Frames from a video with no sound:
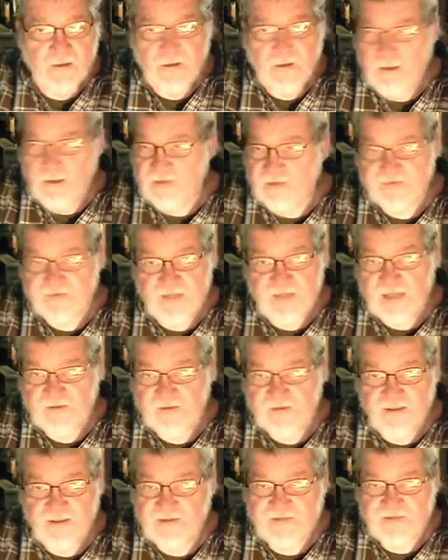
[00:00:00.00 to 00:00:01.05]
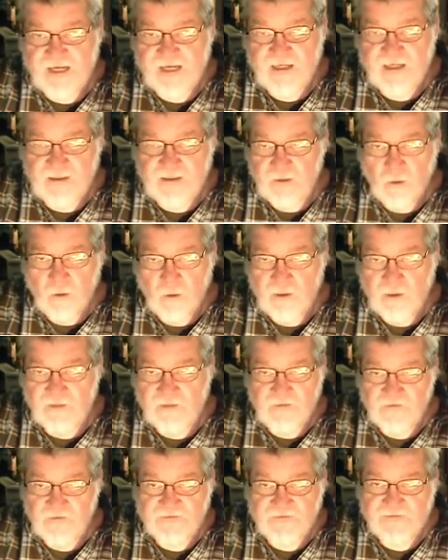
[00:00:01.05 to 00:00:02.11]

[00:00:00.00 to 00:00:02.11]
it's not the exact, this